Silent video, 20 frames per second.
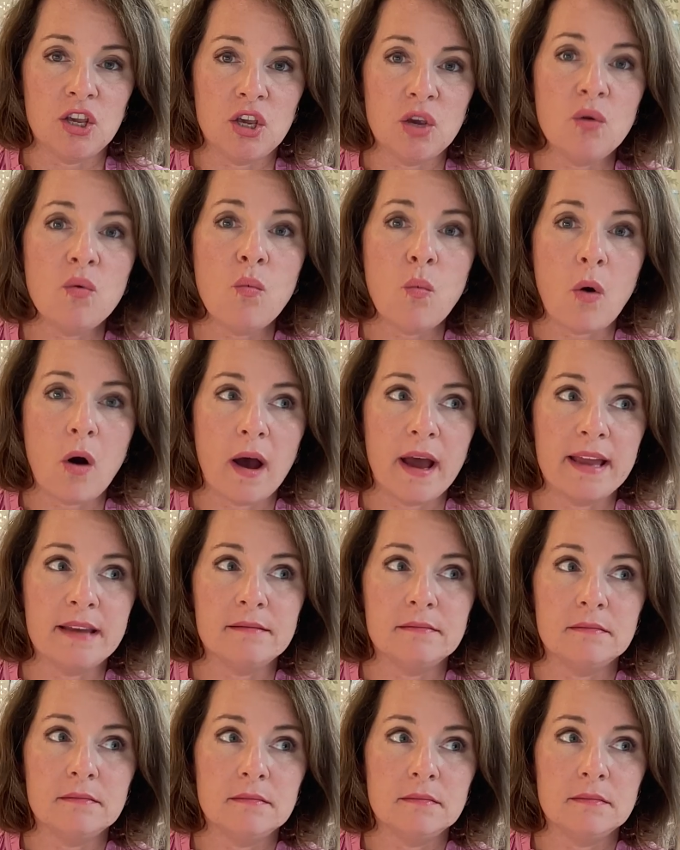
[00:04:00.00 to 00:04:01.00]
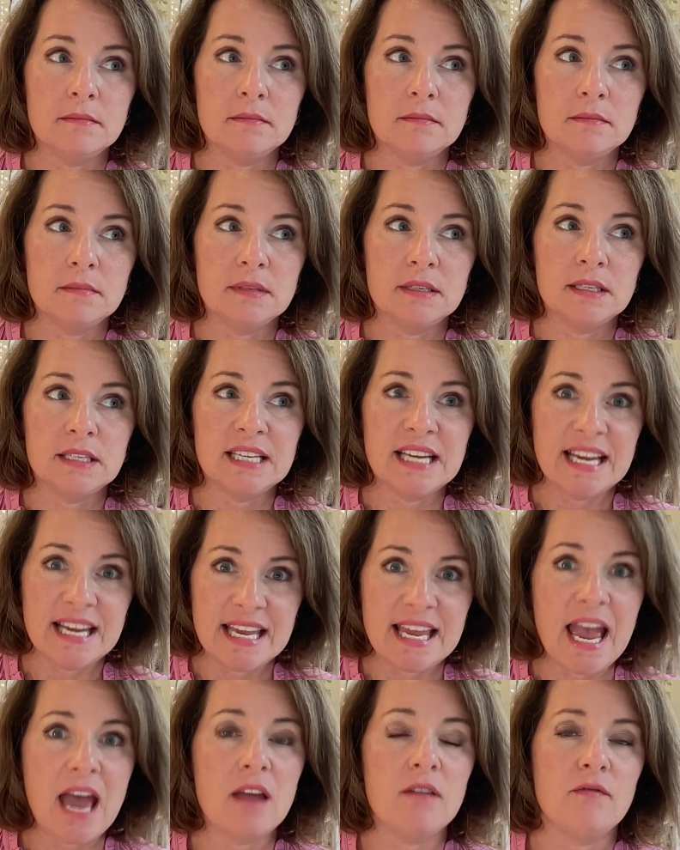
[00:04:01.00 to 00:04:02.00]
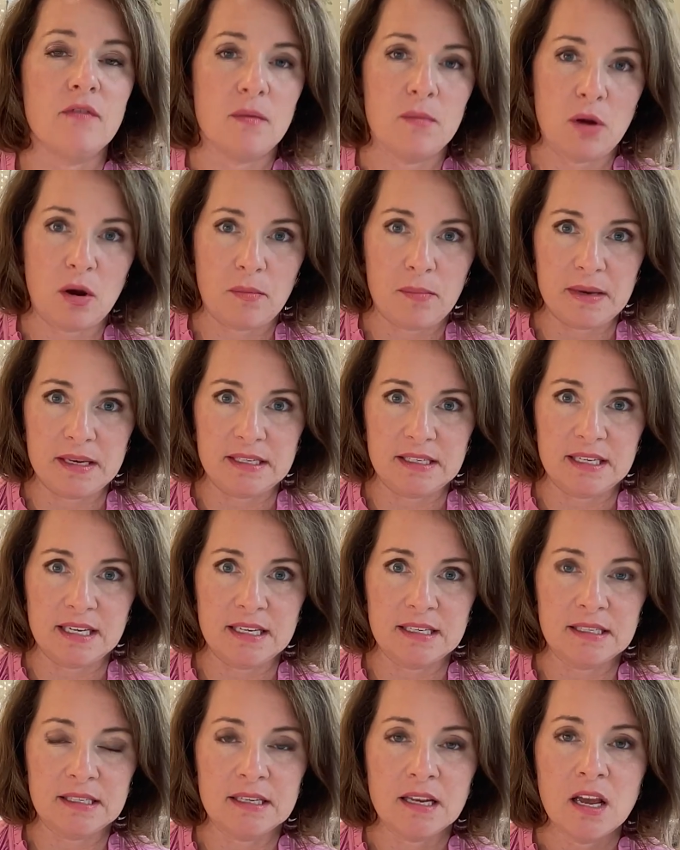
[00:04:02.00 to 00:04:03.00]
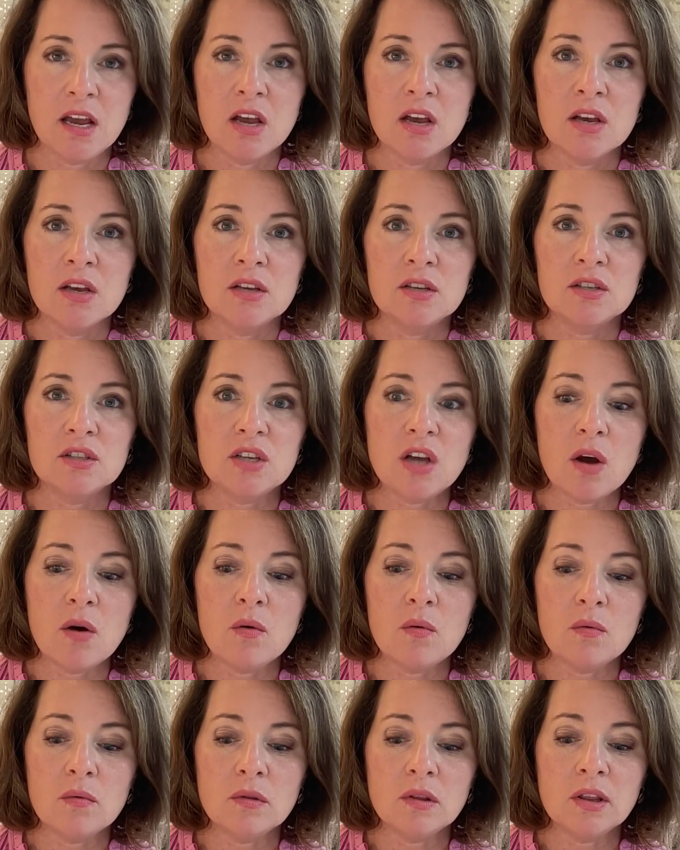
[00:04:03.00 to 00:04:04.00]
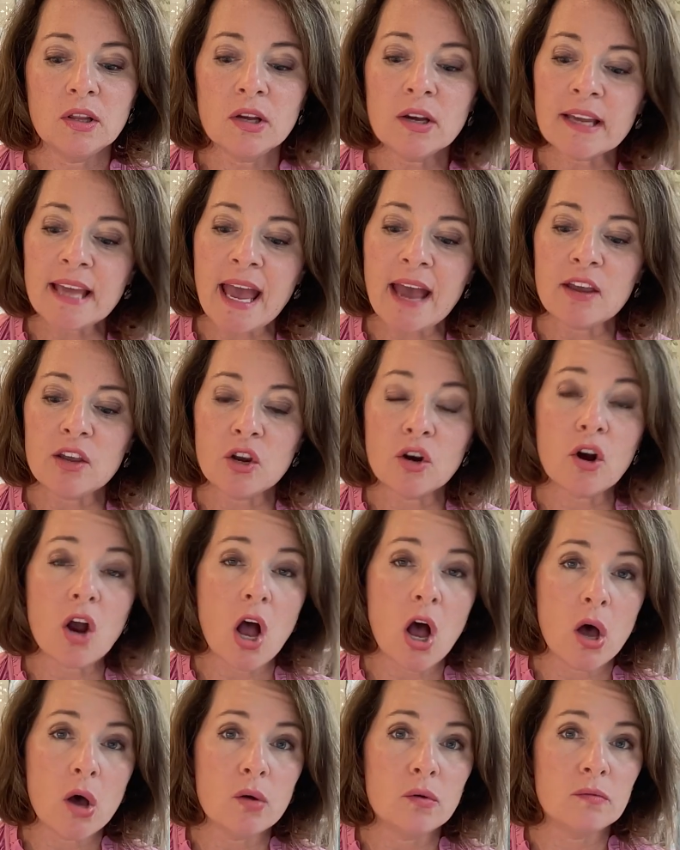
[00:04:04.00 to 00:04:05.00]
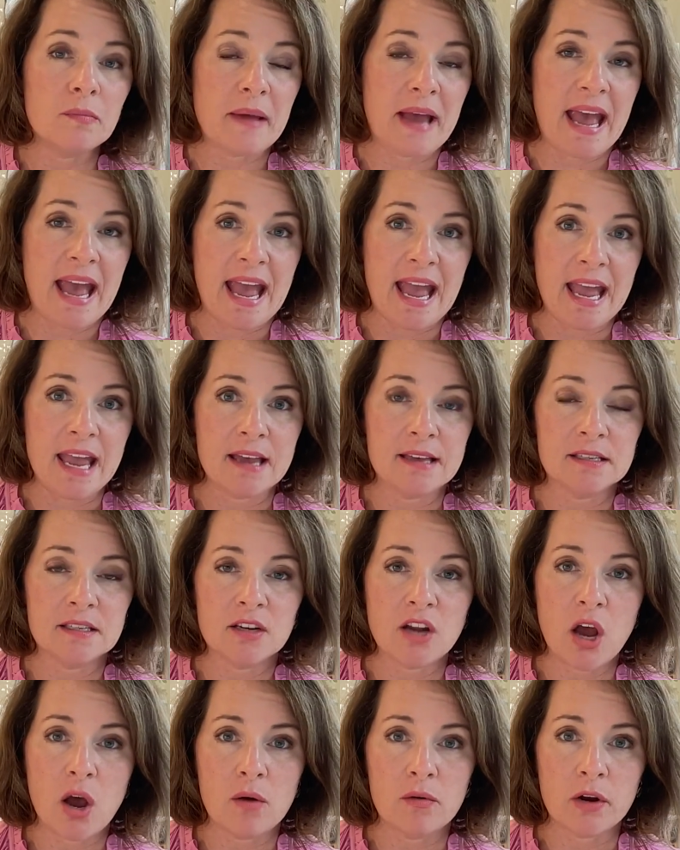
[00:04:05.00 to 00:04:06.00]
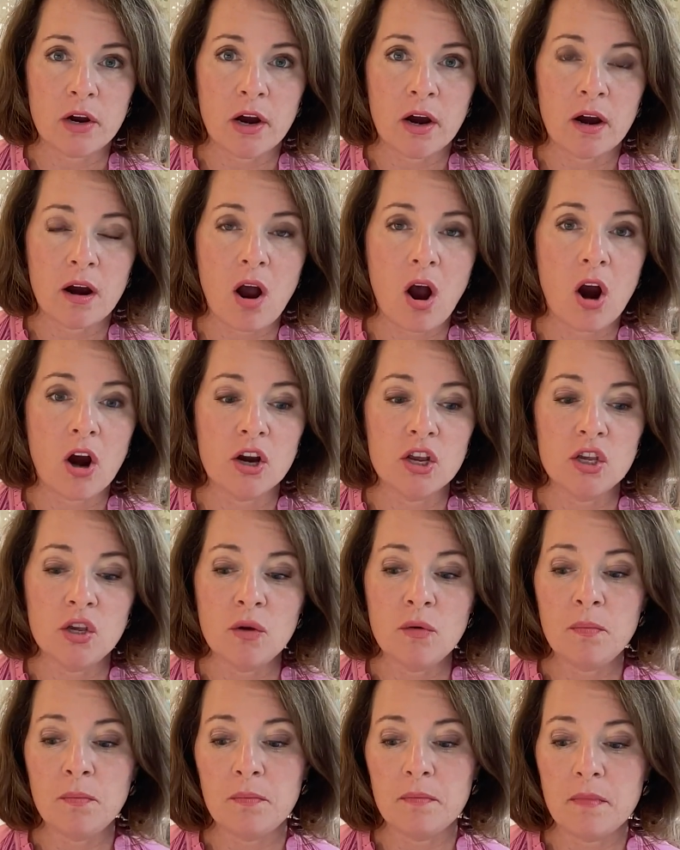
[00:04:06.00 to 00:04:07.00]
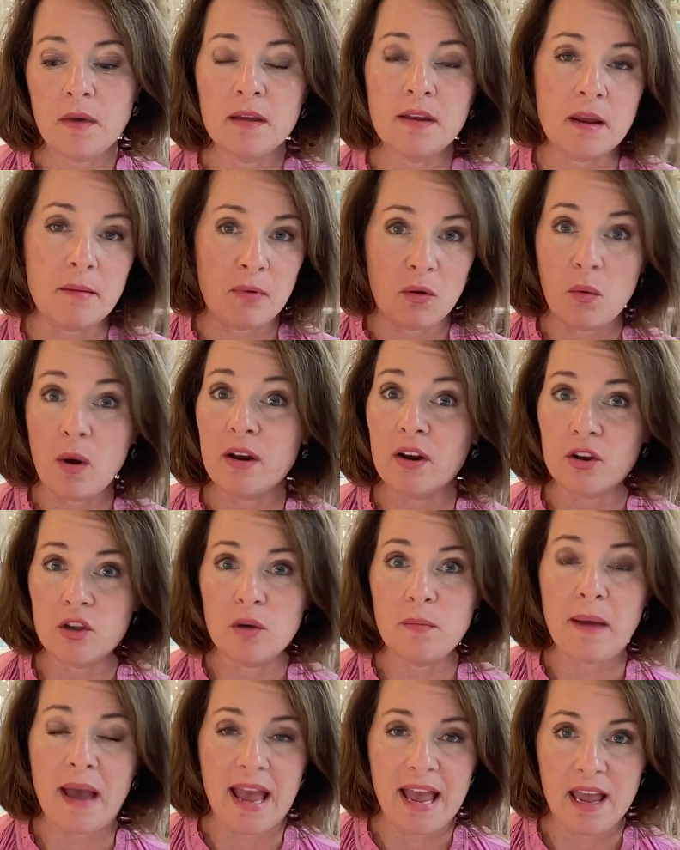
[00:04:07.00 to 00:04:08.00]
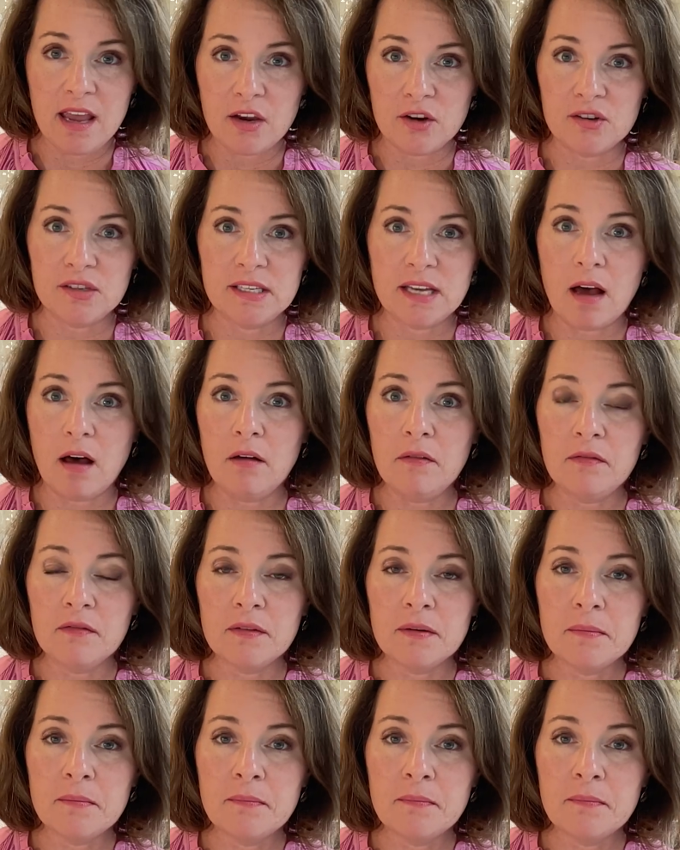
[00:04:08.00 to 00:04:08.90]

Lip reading: you want to get from your business? So look at your own pay as an owner. Number 1, are you paying yourself?